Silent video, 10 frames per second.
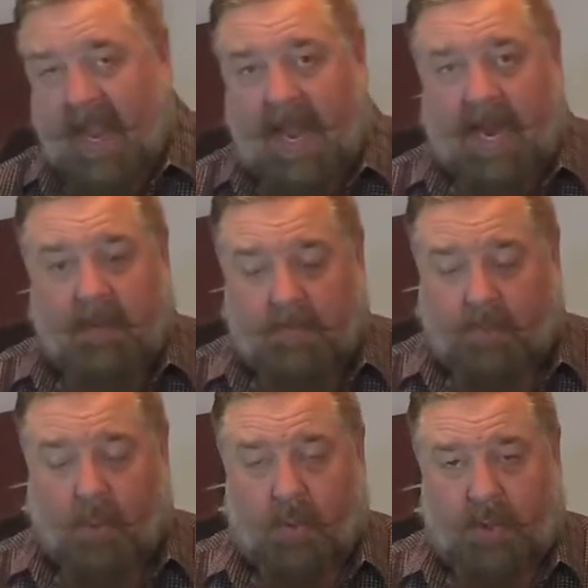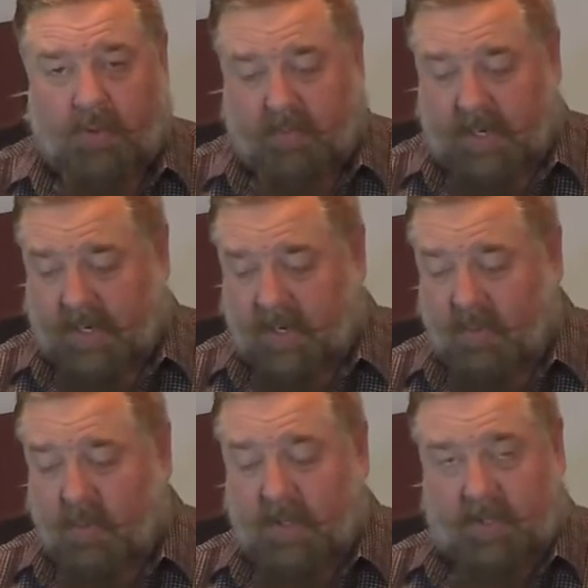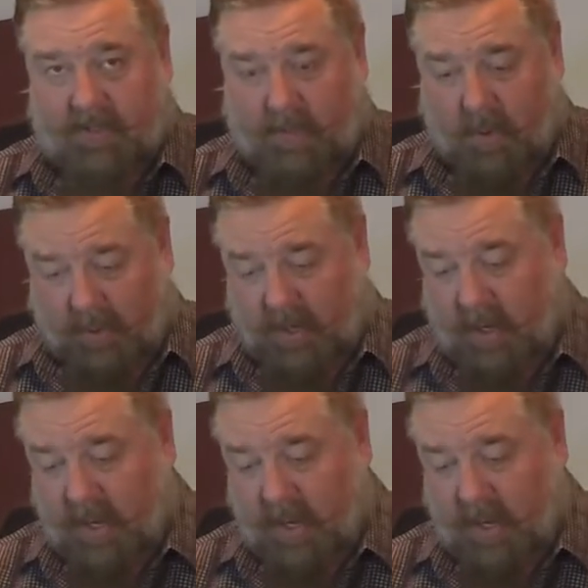and pour the drink with the smoke